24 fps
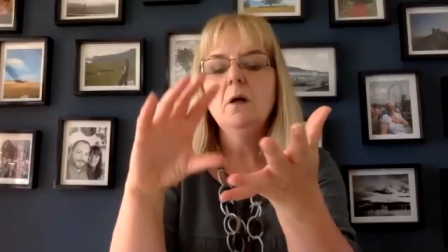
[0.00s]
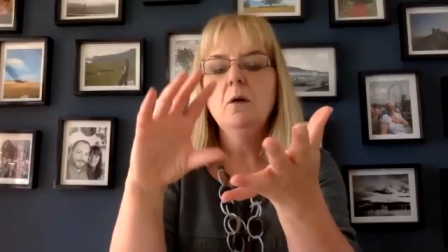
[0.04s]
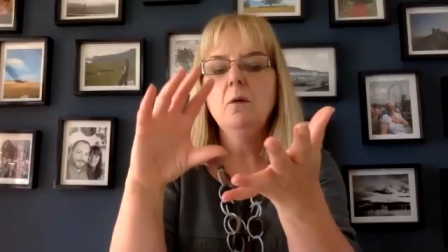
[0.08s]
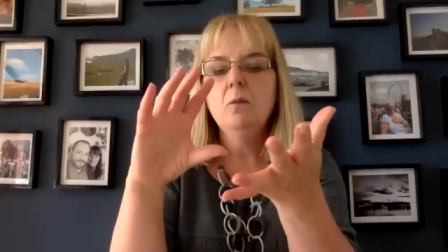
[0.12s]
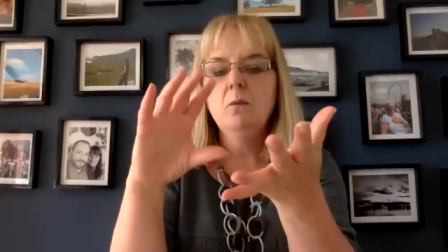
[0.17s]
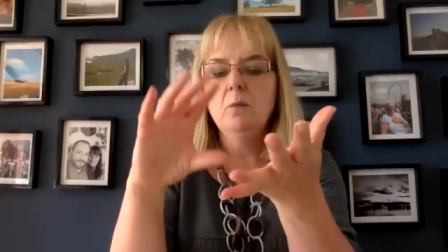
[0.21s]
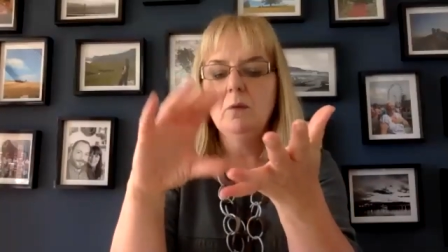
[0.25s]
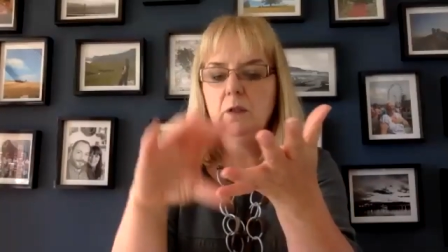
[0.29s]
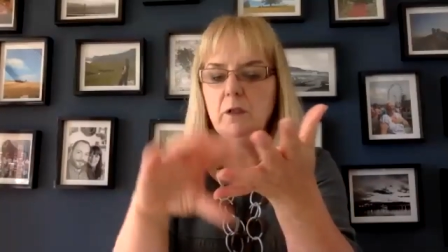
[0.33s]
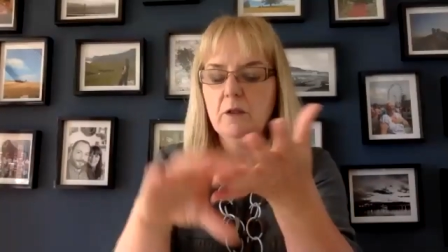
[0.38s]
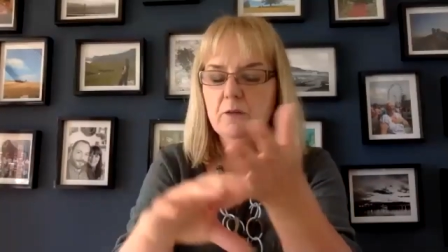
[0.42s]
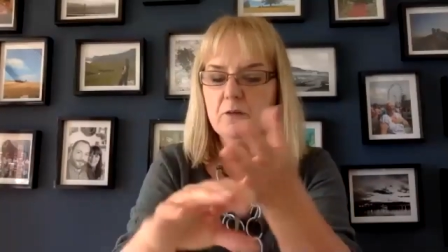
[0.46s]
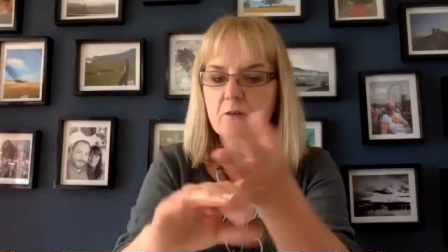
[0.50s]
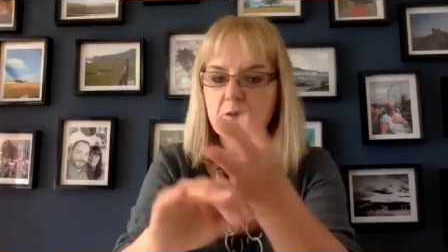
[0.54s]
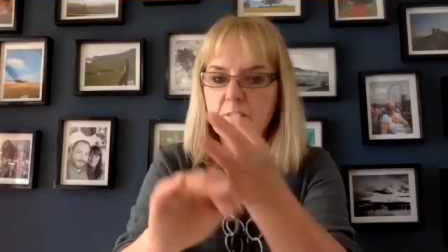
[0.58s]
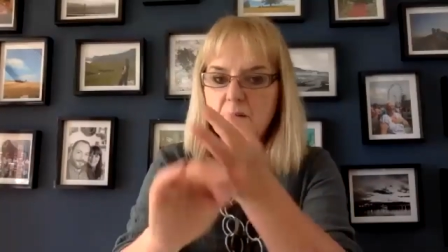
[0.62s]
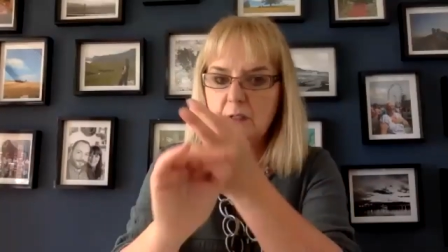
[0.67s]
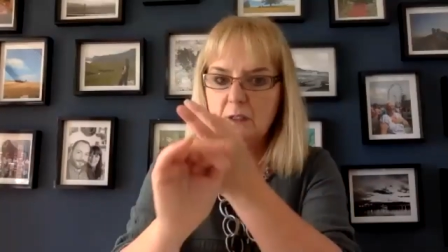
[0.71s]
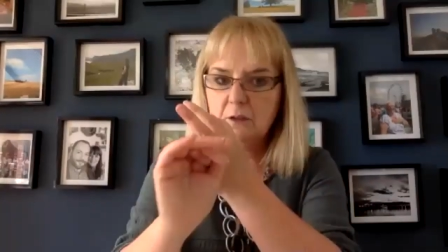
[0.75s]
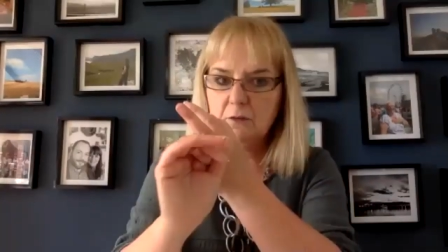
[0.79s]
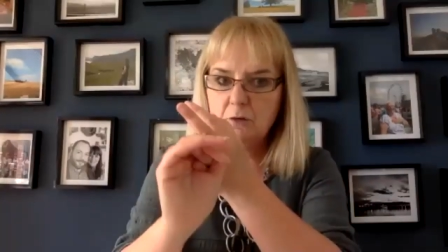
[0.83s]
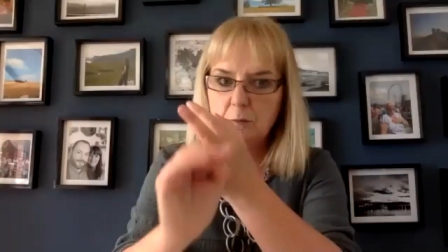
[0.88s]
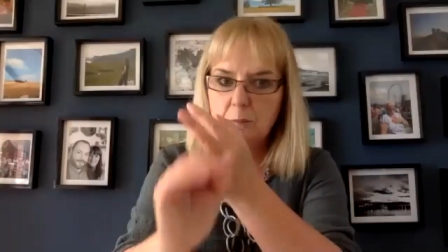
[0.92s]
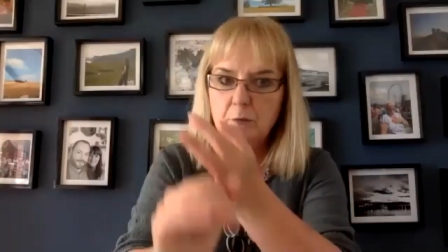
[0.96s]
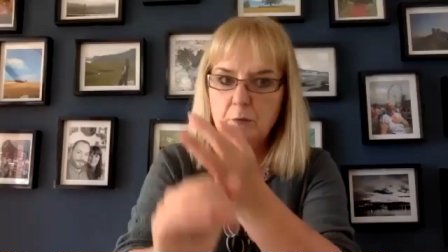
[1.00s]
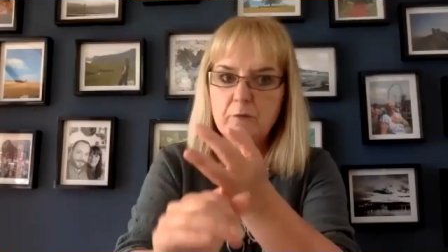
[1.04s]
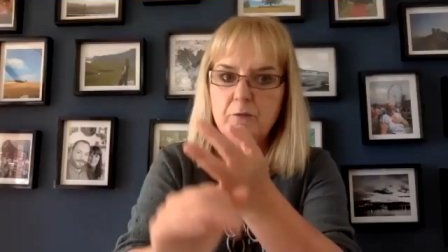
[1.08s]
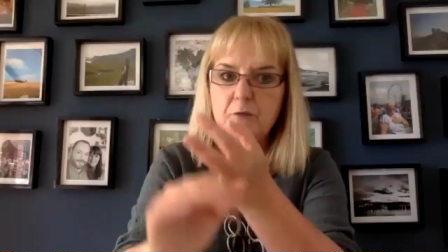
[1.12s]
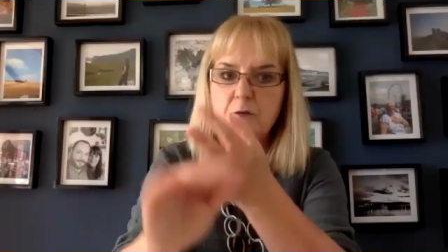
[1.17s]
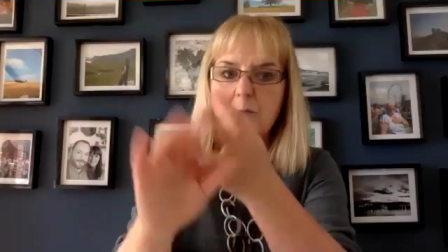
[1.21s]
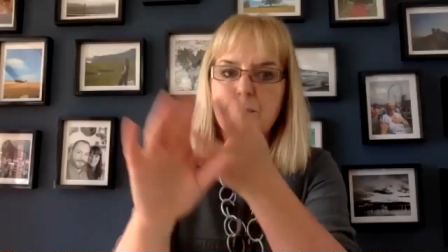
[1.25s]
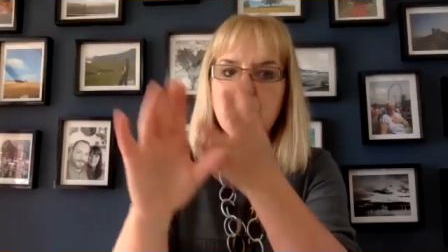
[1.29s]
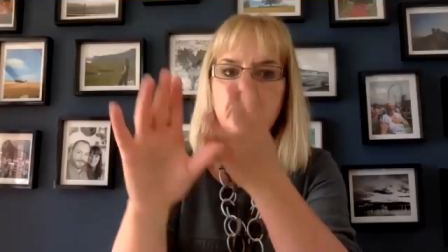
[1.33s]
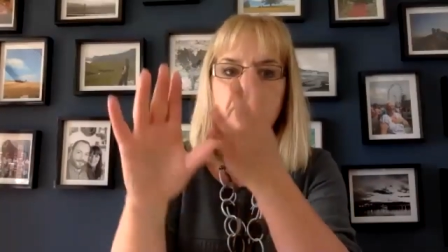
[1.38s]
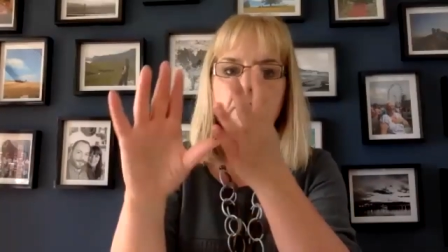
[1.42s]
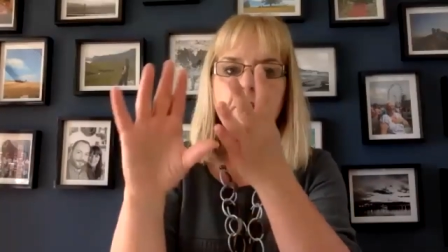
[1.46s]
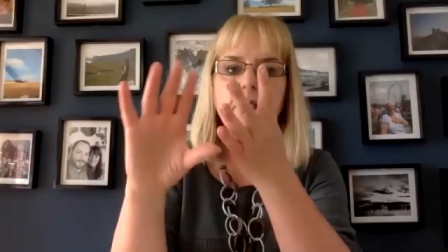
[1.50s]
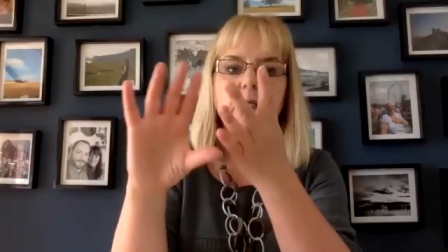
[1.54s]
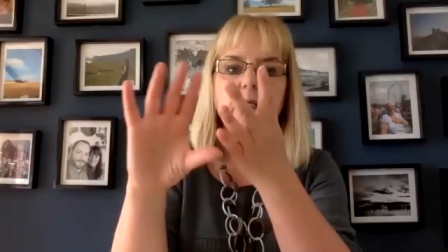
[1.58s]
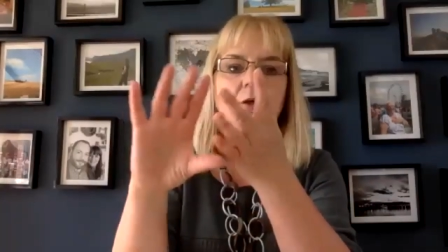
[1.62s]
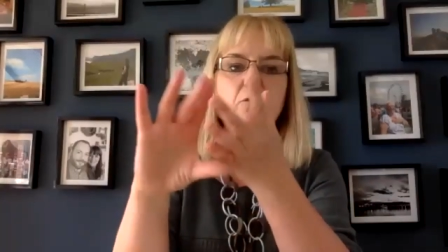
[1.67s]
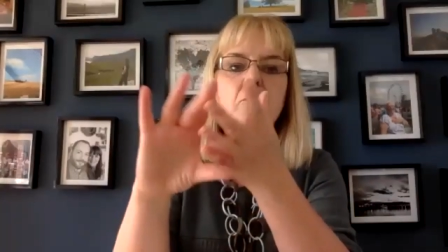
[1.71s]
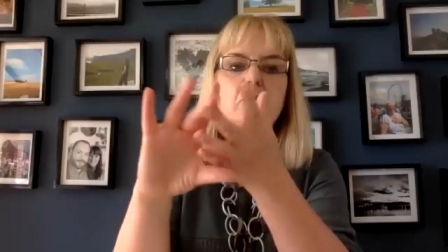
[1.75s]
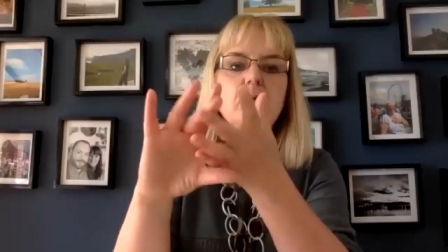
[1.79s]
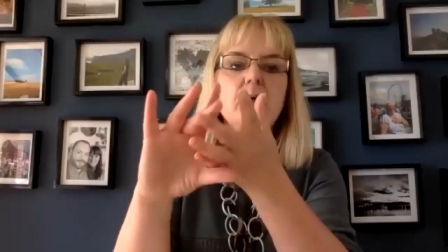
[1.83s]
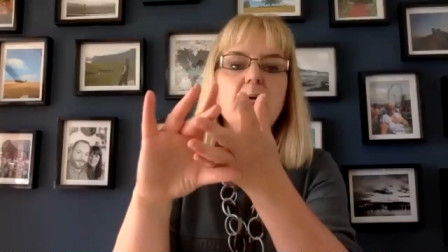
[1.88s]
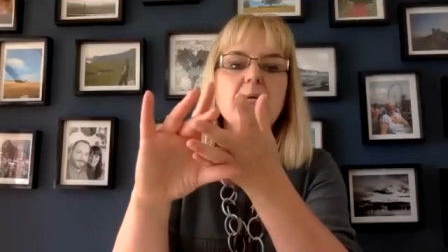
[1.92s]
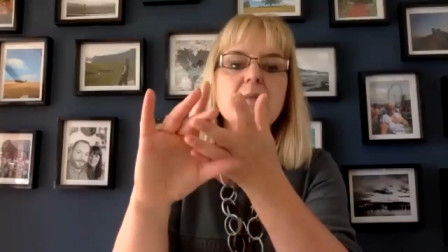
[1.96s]
will understand your profitability on
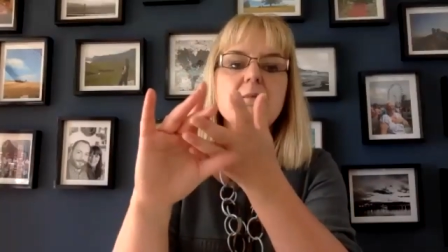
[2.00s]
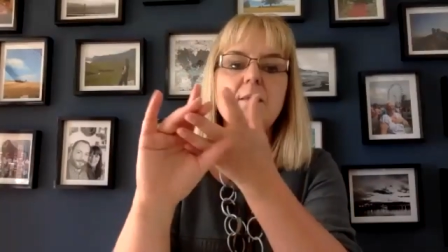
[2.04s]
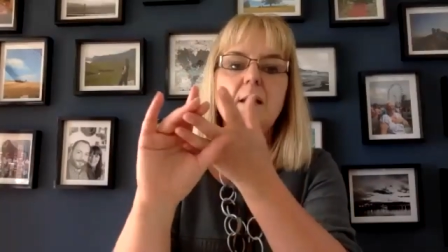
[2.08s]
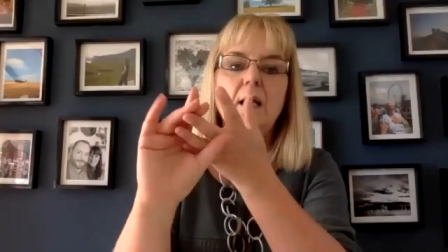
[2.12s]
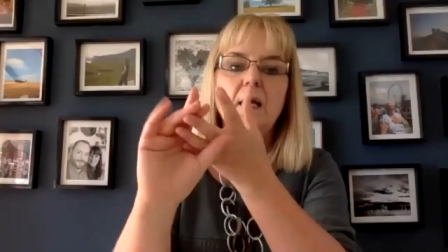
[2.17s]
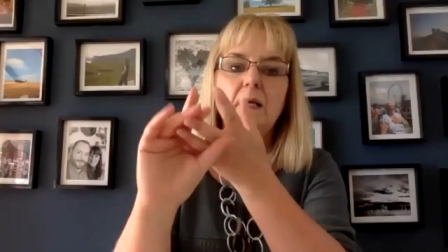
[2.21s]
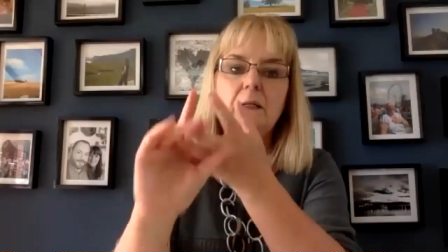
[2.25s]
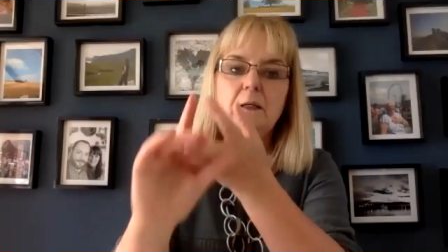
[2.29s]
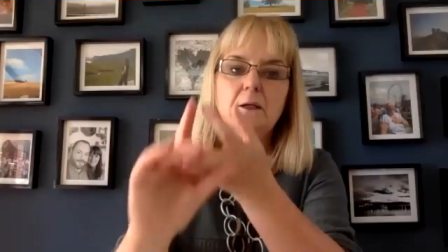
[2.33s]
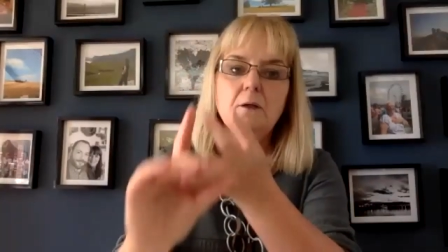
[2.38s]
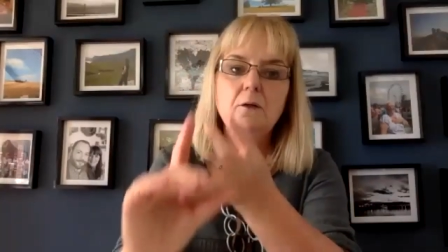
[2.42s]
rates, and a